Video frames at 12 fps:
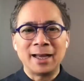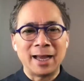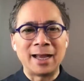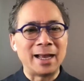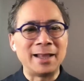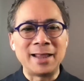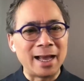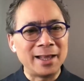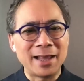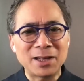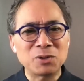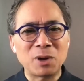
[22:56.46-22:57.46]
And
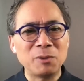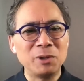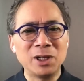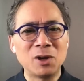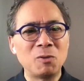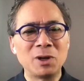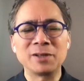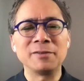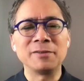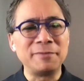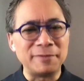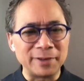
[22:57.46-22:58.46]
that's why we don't want to
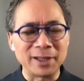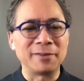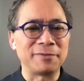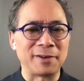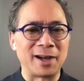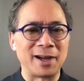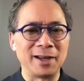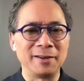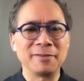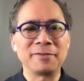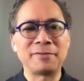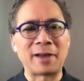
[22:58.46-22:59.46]
vilify
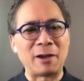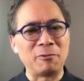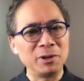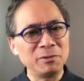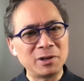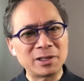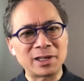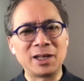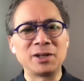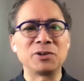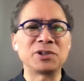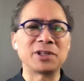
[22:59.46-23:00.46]
fat. We want to
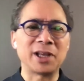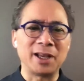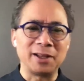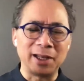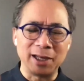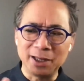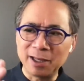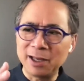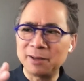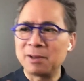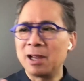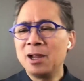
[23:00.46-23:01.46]
understand that it
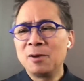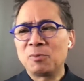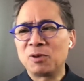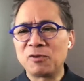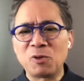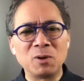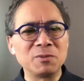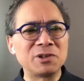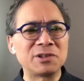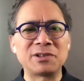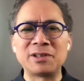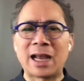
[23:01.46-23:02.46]
performs
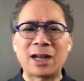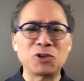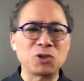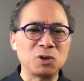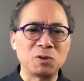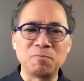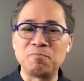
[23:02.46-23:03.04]
this natural,